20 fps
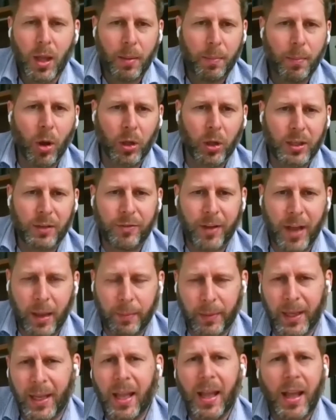
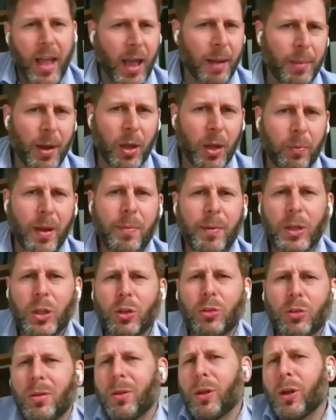multifamily. And by the way, we
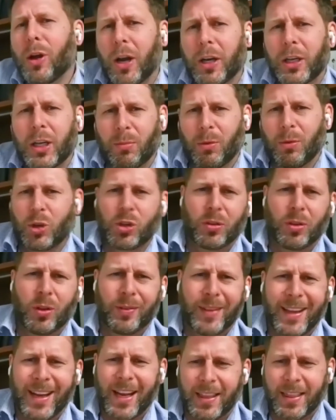do the odd commercial loan.
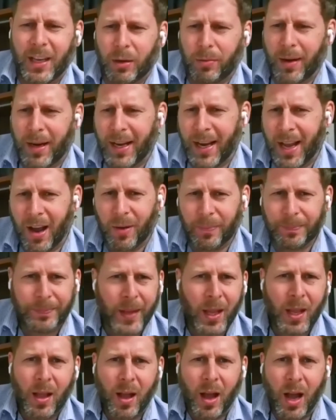Like I think right now,
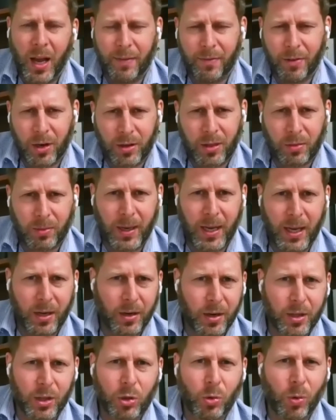out of our
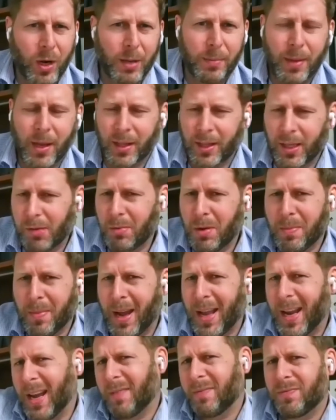320 million, we
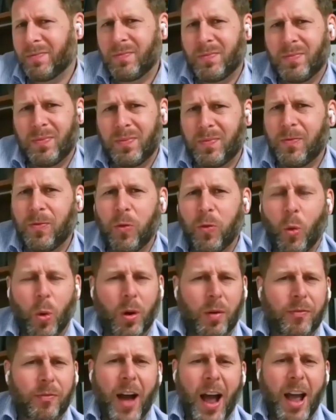might have 4
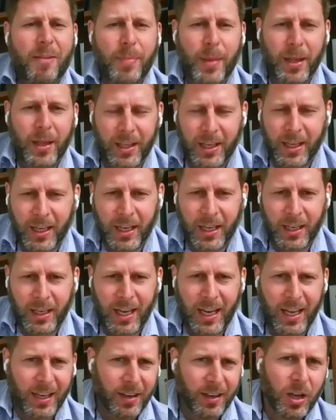or 5 million
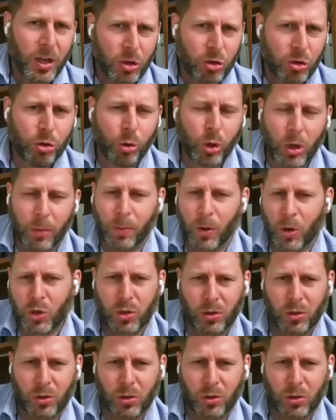in true commercial